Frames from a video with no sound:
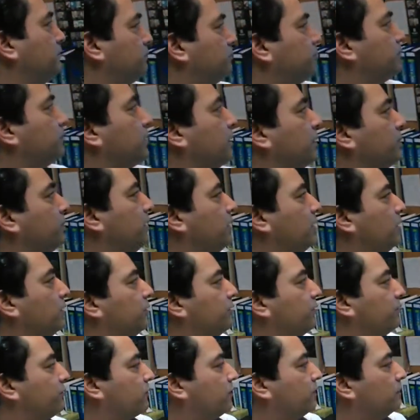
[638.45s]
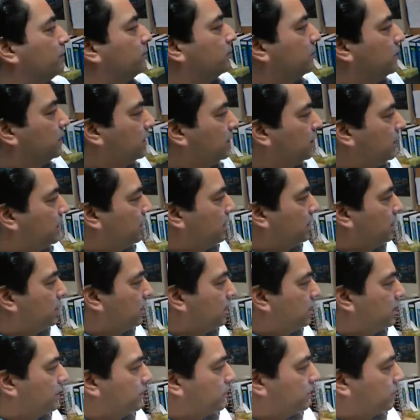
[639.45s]
Probably know it from
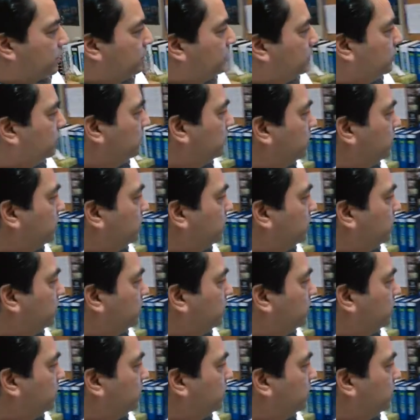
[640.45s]
school.